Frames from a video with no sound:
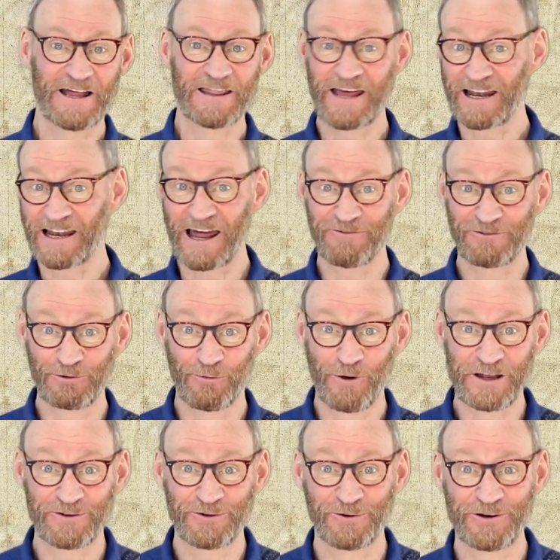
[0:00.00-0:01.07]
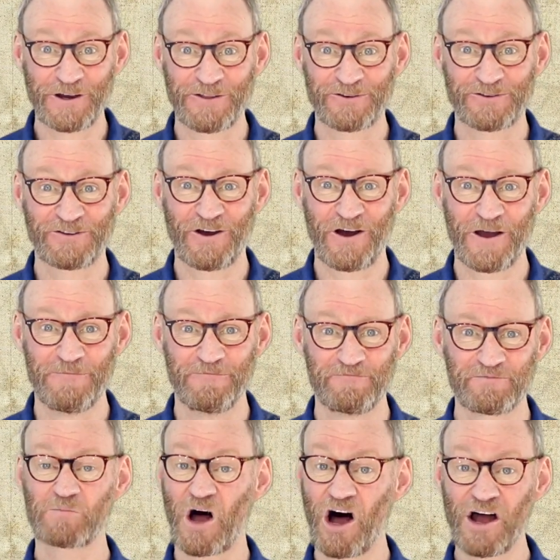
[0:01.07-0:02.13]
That'll have to wait to another time.
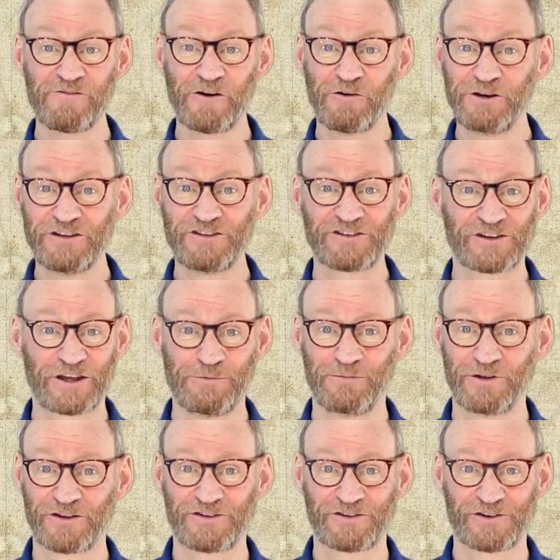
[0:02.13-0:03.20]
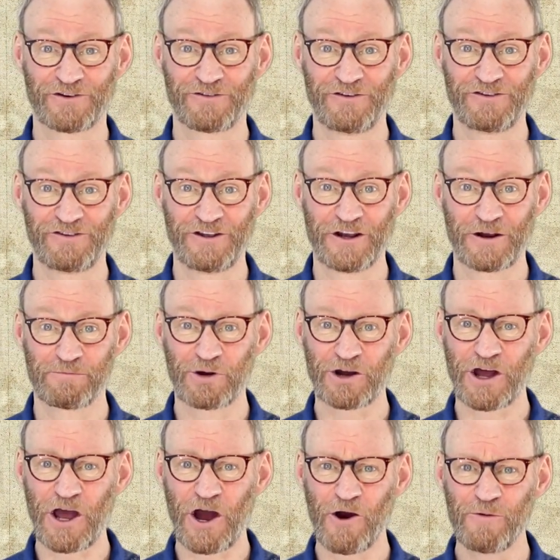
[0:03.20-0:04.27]
I've only skimmed the surface here, but
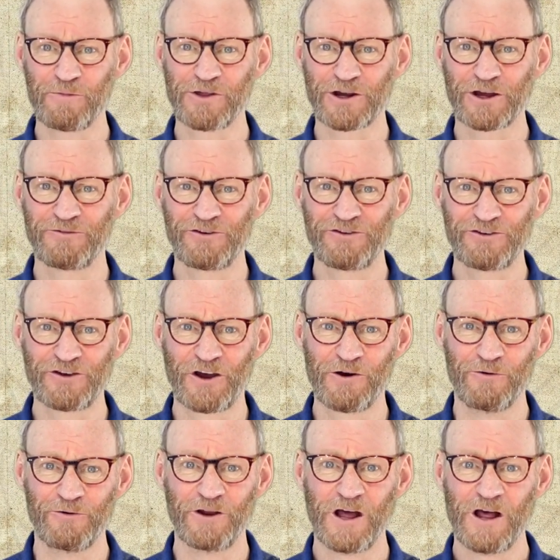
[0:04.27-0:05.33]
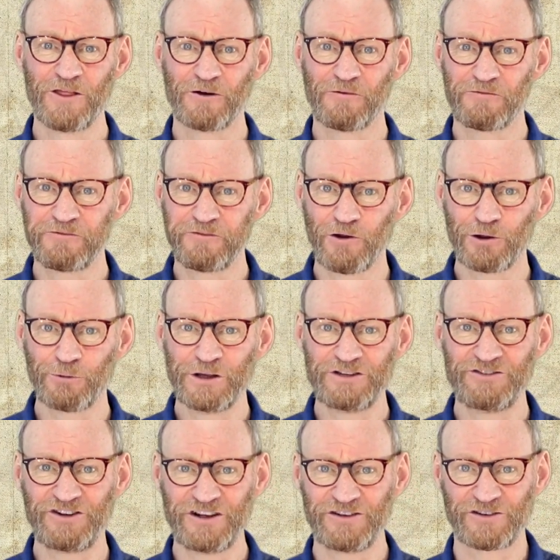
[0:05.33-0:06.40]
I hope that I've shown that following
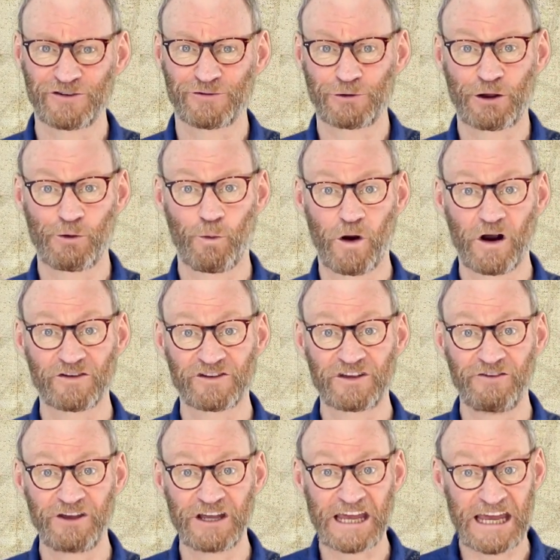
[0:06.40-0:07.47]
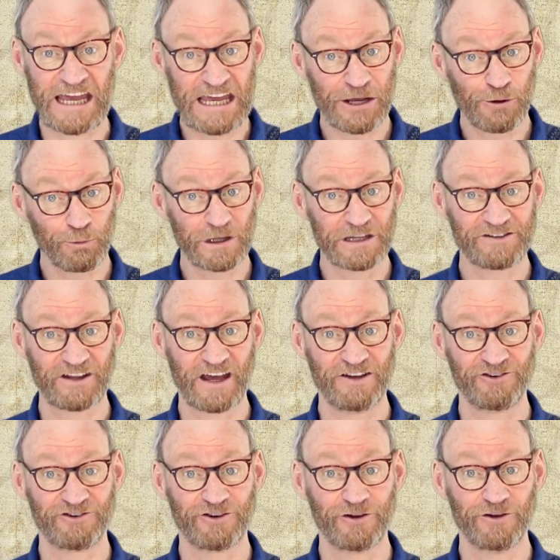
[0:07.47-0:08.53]
Jesus requires giving equal
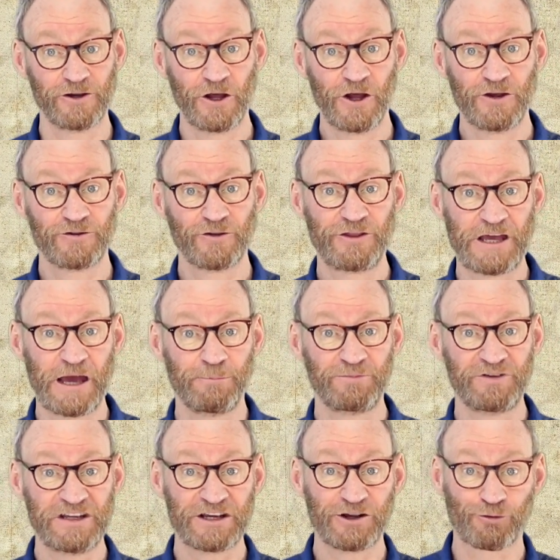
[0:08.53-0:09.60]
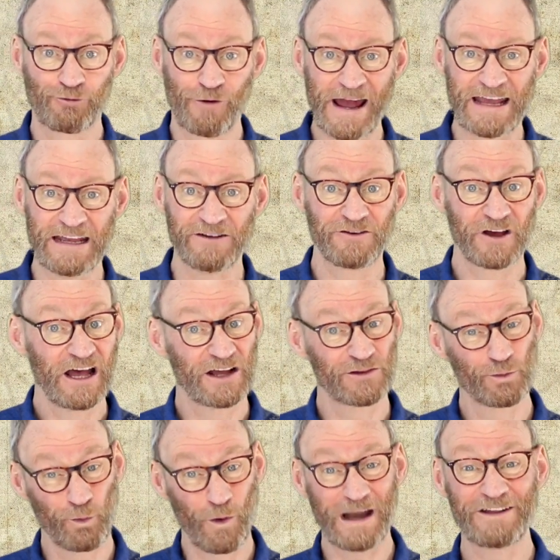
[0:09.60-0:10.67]
attention to the empty grave
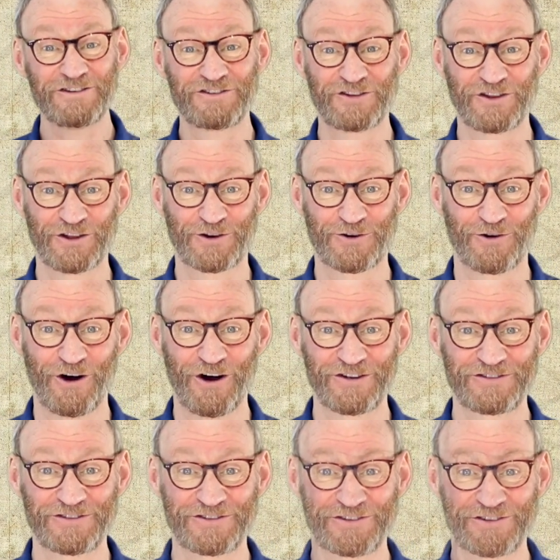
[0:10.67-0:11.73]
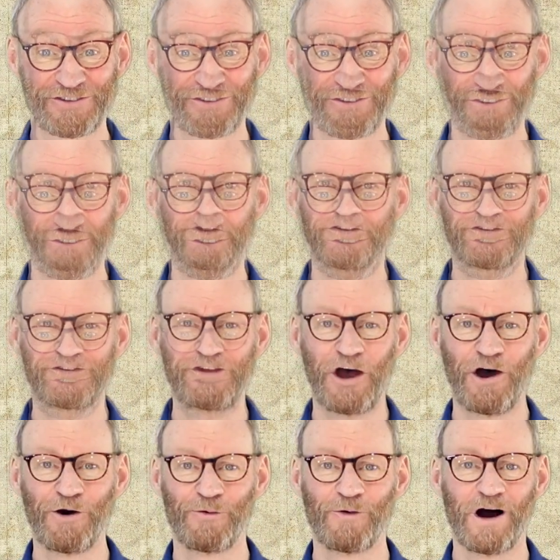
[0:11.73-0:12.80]
as well as to the cross.
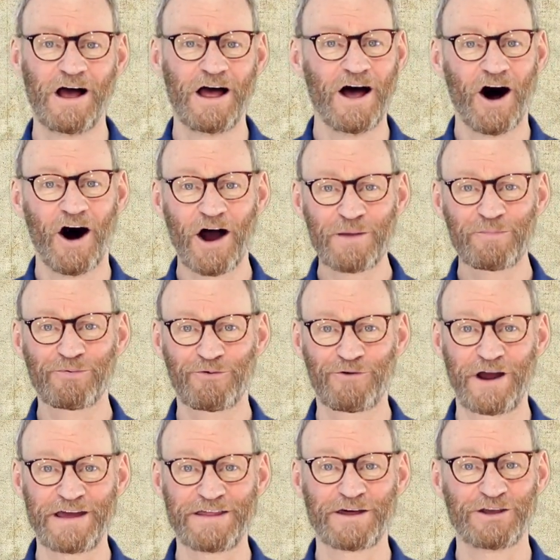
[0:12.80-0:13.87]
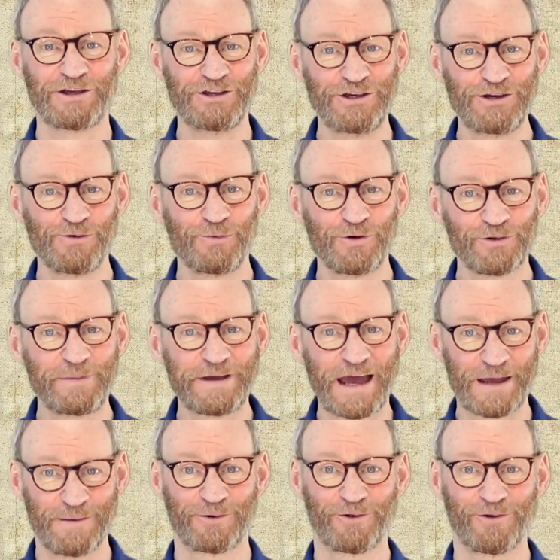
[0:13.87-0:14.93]
So, I pray that you will be
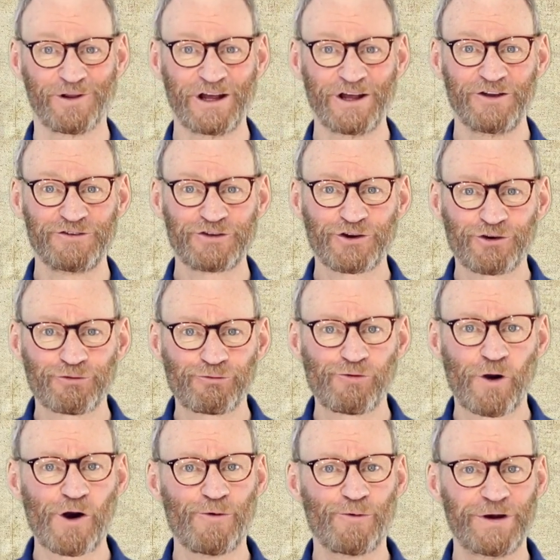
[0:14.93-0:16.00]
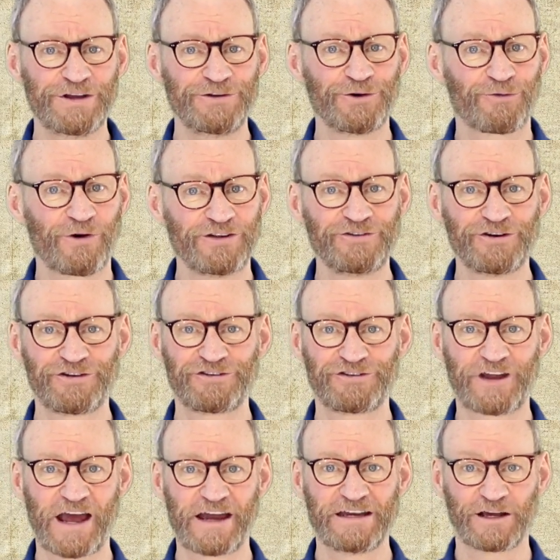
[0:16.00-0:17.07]
able to grow in your
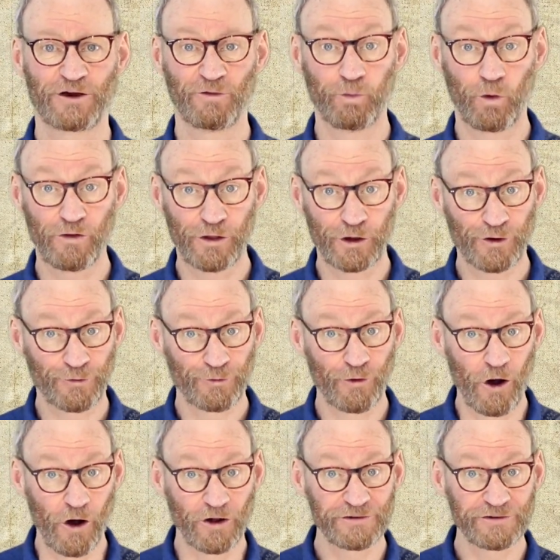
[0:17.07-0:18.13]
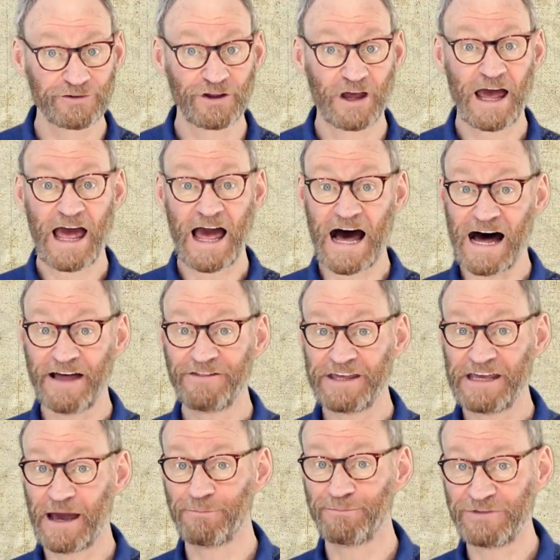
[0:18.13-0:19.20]
understanding of what the cross and
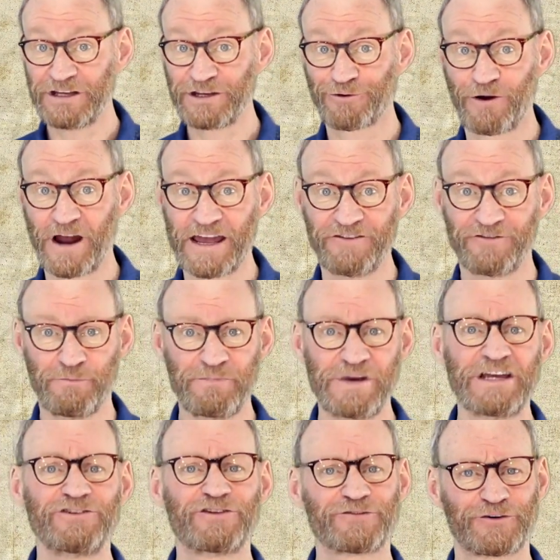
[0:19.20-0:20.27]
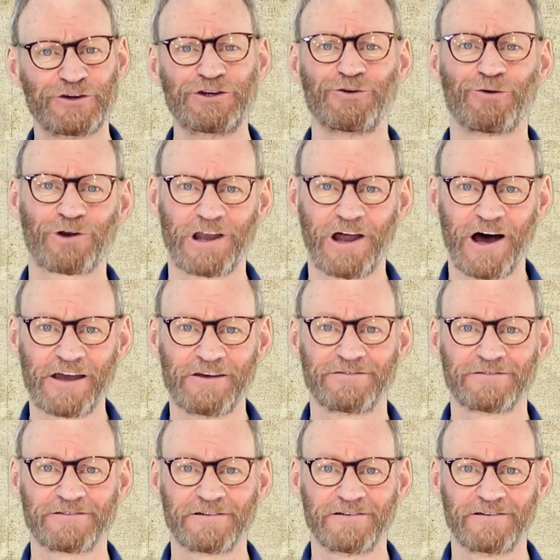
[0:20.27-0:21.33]
the empty grave means for your
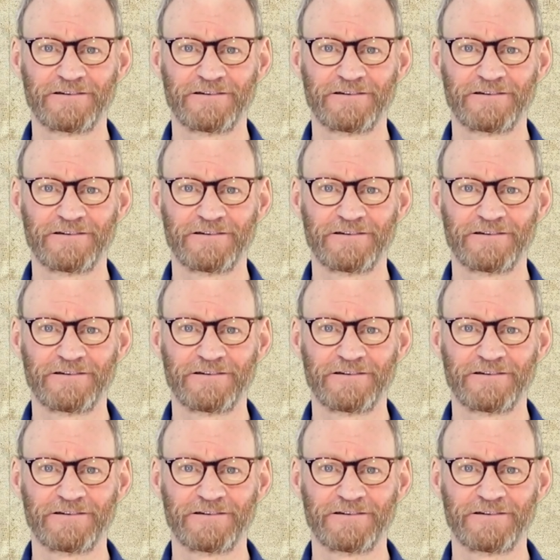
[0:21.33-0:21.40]
life.